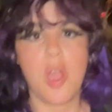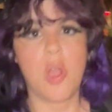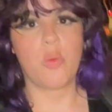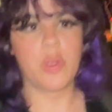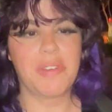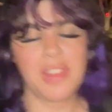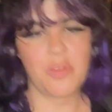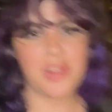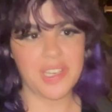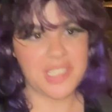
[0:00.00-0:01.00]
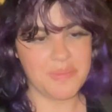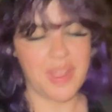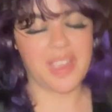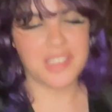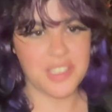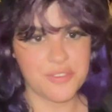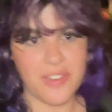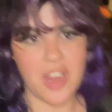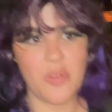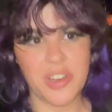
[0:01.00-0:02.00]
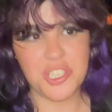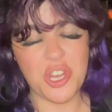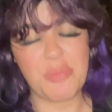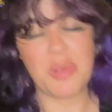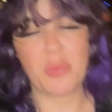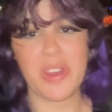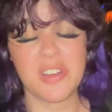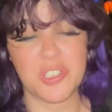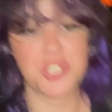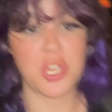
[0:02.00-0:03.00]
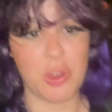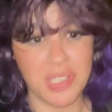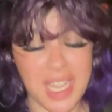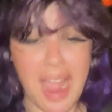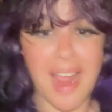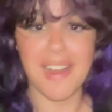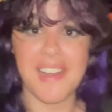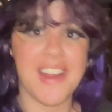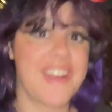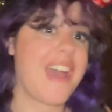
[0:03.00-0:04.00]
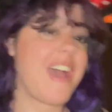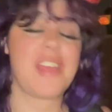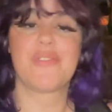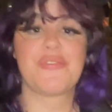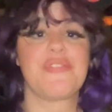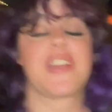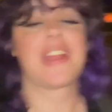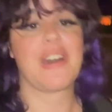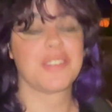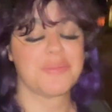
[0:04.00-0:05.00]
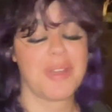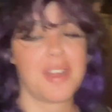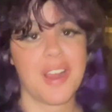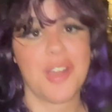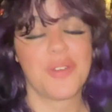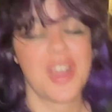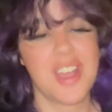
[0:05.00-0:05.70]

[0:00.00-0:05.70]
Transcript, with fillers: We really wanted to make it to the fireworks show, but we are so tired and I have a flight out tomorrow.